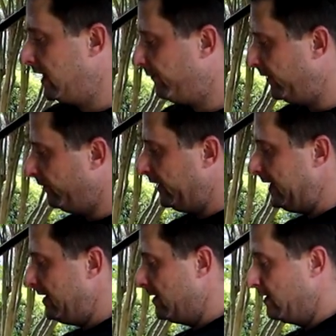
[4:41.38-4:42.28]

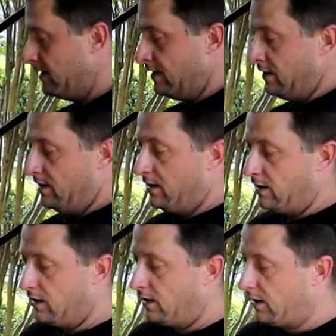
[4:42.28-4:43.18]
definitely
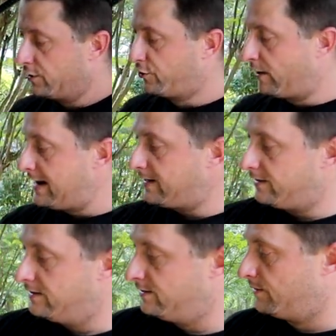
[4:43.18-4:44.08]
a great
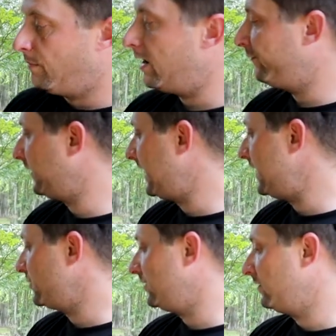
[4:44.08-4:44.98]

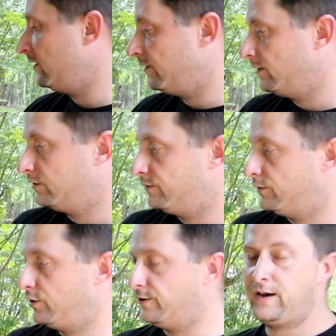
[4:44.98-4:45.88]
modification
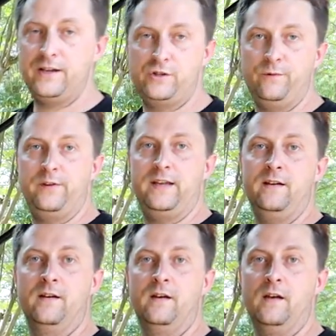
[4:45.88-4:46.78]
to your
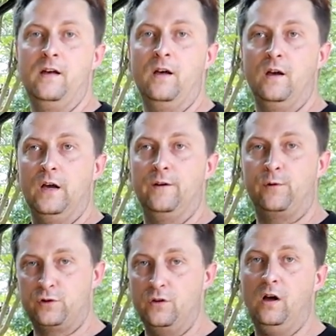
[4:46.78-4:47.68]
SUV
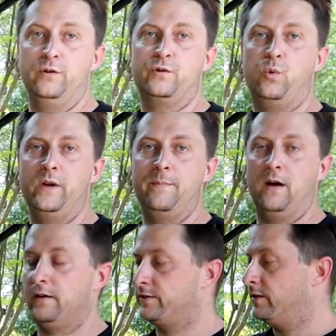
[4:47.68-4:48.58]
for under 20
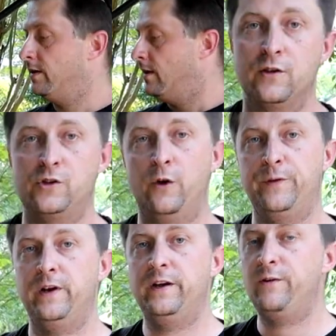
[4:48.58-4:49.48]
bucks. So
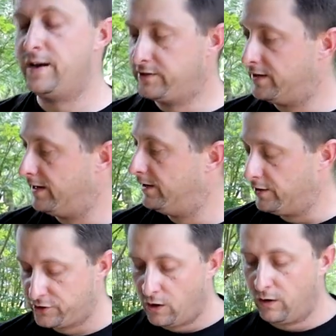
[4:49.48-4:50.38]
if you're interested
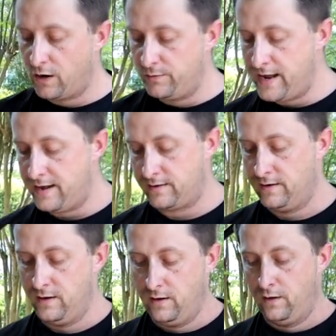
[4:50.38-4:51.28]
in this cargo
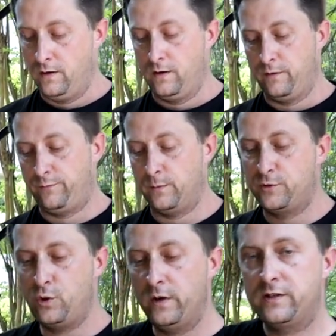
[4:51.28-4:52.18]
net
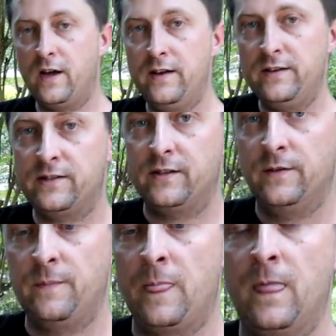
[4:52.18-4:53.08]
from Joy Tutus,
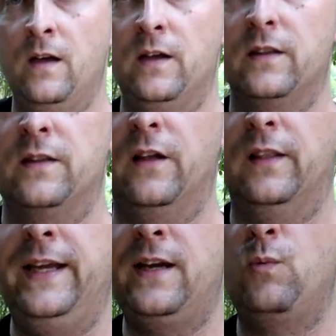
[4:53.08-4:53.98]
the
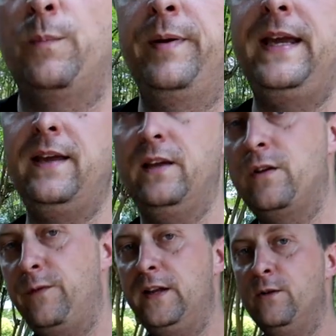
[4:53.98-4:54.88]
link will be
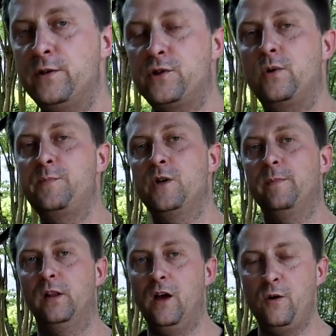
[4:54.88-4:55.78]
in the video
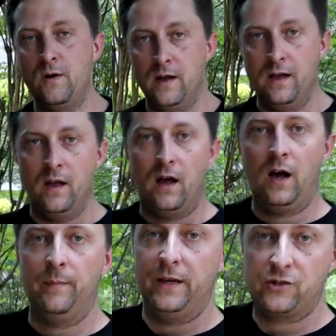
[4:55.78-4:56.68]
description below.
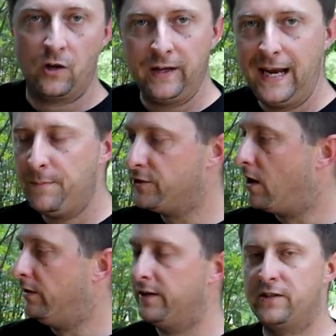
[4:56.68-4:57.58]
It's on
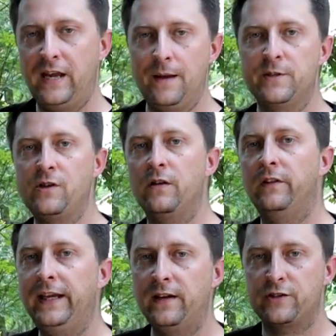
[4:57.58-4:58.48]
Amazon. It's an
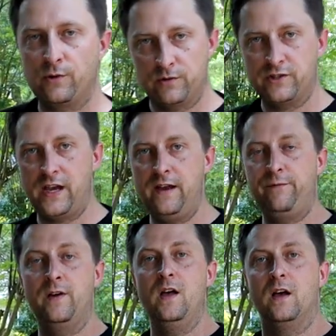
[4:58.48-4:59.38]
Amazon link, so it's
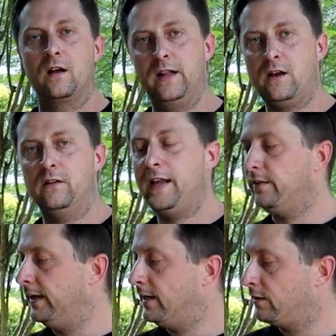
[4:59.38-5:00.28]
safe. click on
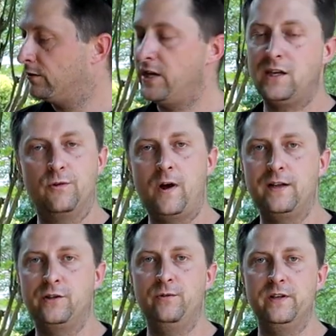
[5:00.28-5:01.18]
that link, it'll take you
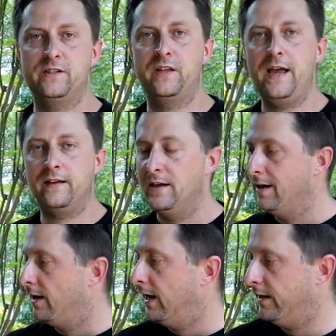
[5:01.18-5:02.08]
right to this net.
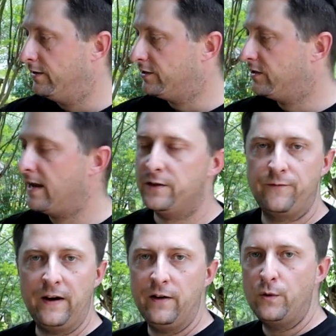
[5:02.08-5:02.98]
And this net
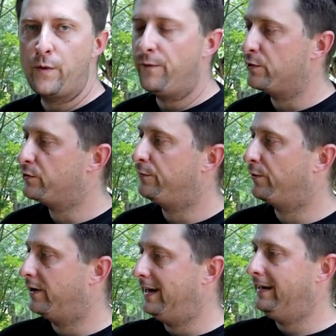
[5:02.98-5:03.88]
is very universal
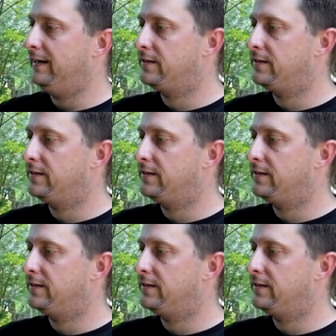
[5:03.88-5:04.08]
for any